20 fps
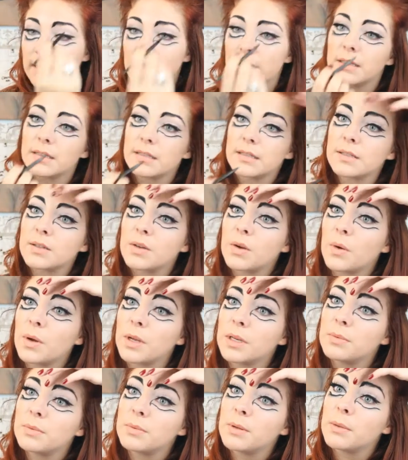it's
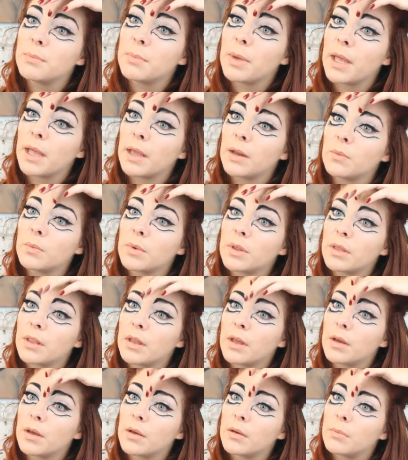going to be a pain with
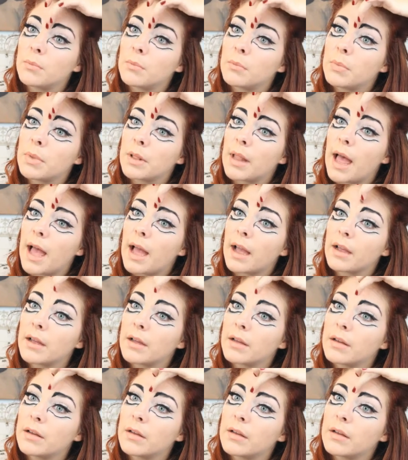the black.